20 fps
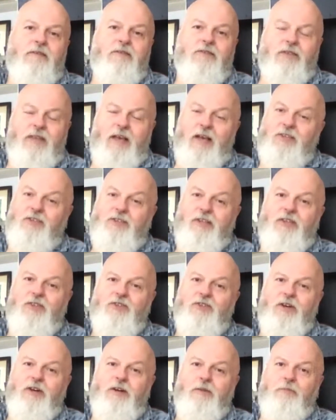So that's an
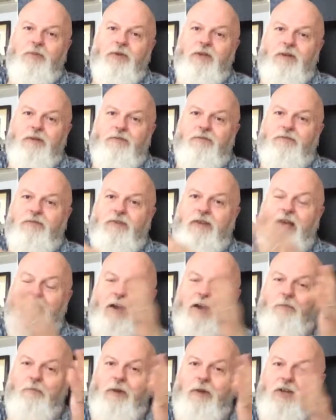example of how